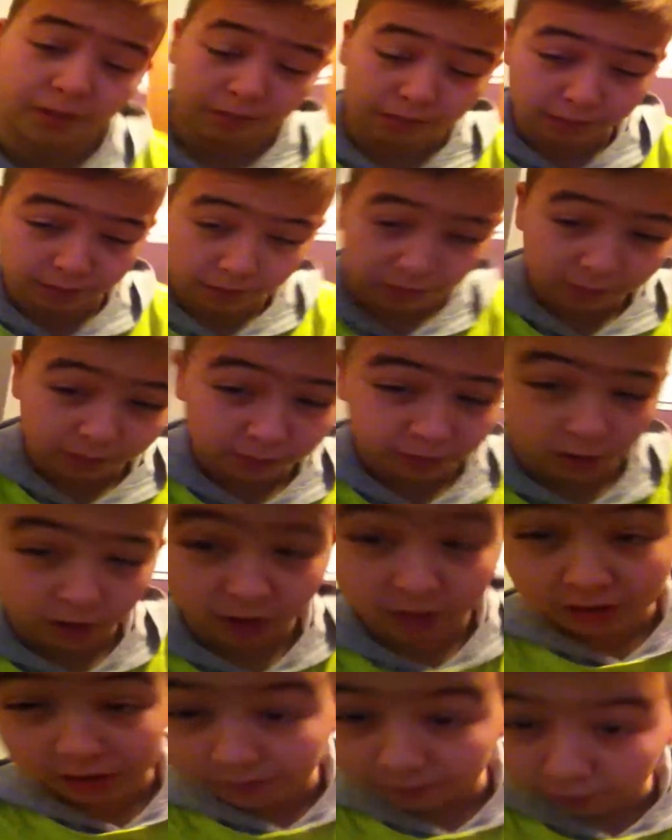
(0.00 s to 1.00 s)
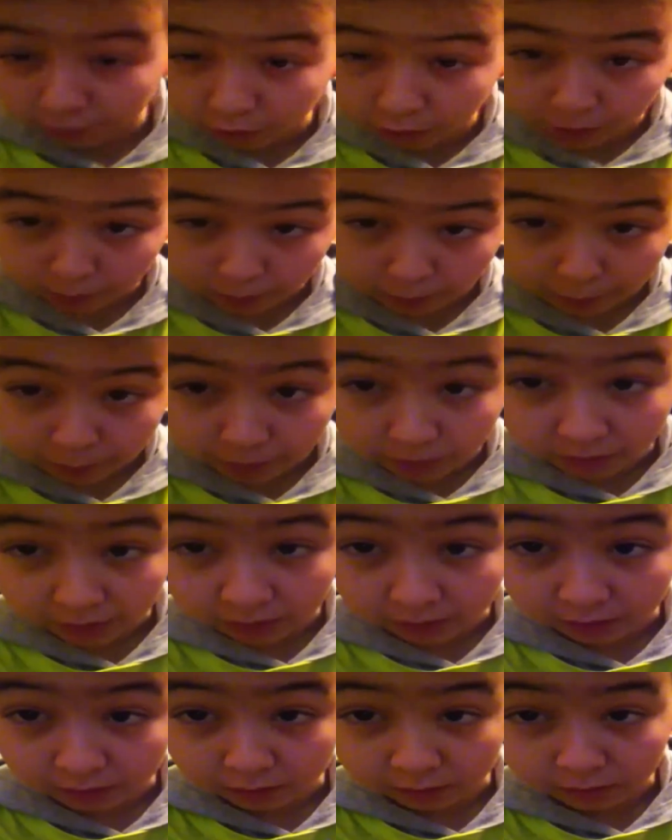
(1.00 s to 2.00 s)
the longest vlog, it might be
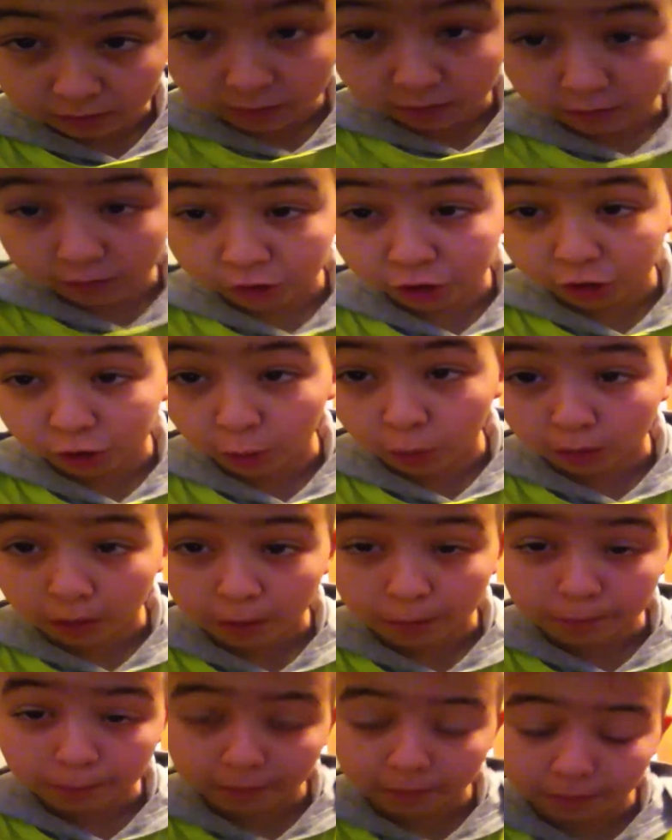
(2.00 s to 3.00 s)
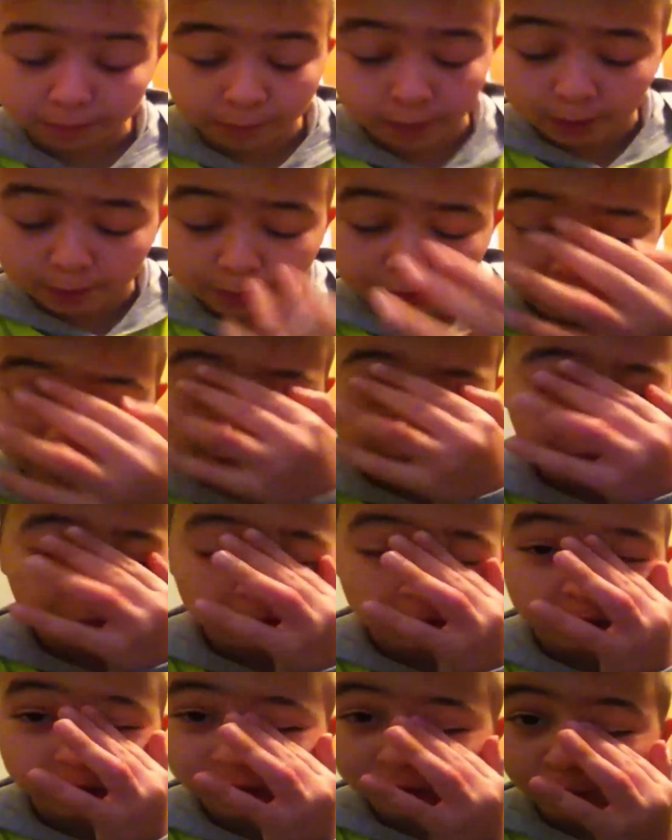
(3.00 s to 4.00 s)
like short, it might be
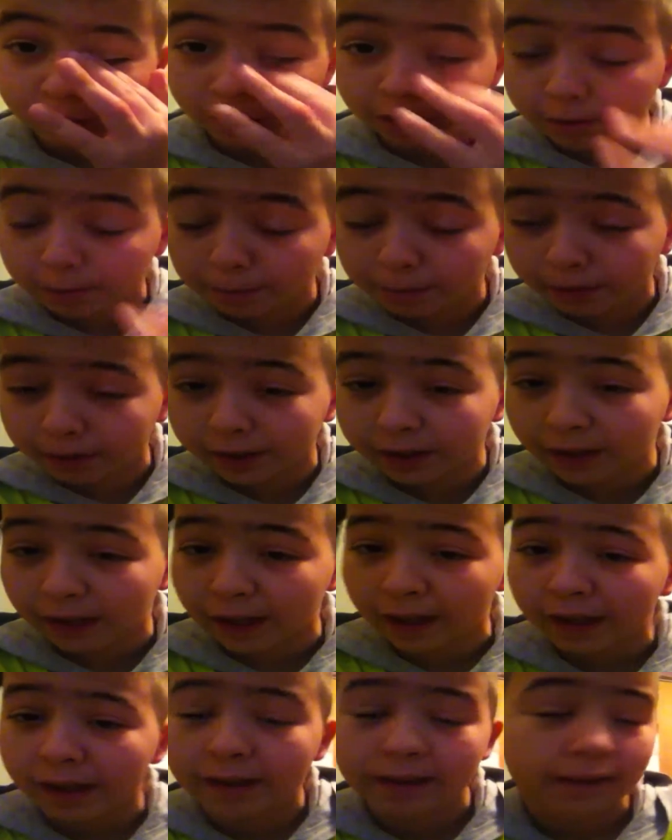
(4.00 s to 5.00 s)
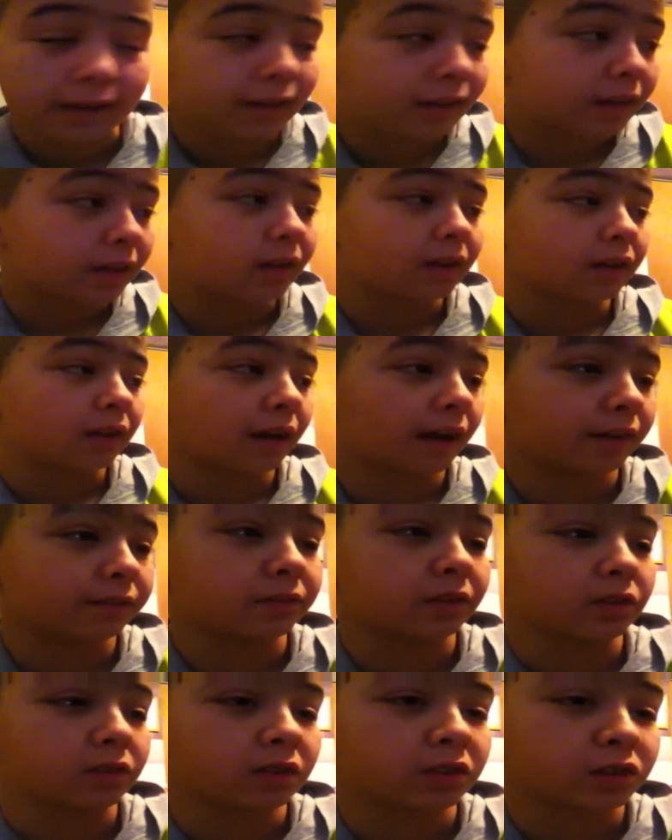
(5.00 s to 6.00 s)
pretty short, but yeah. I
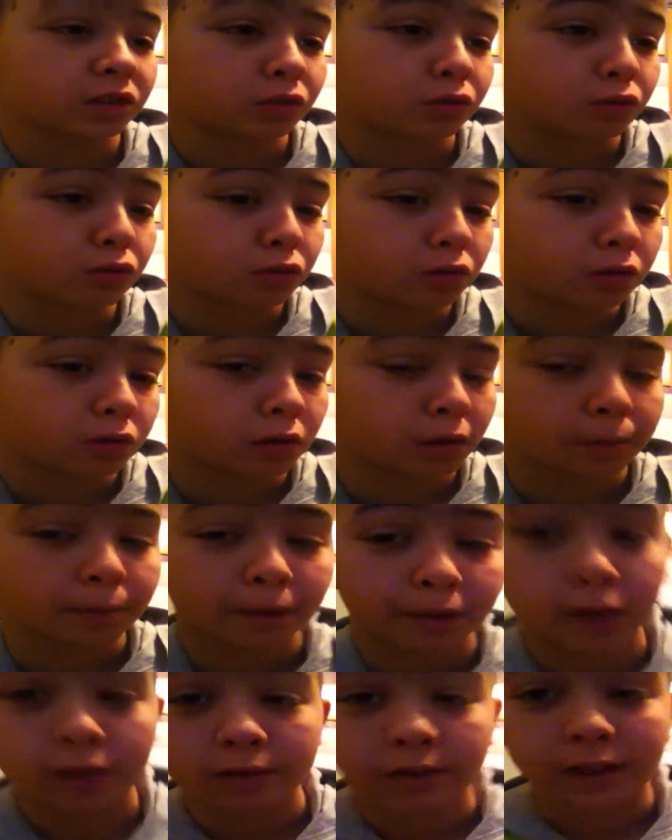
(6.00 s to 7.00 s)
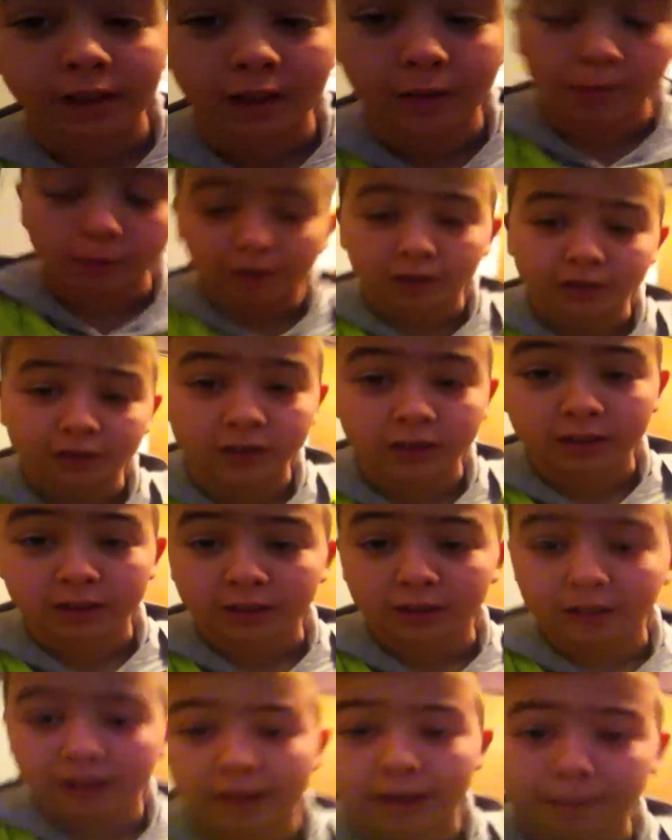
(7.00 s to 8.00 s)
have to go to school, I might go to
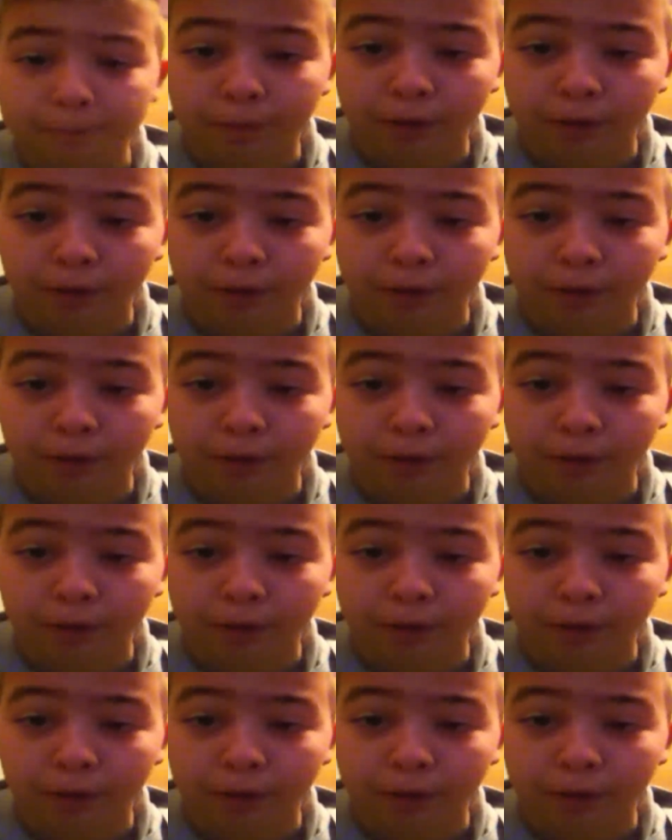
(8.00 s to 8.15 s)
kickboxing today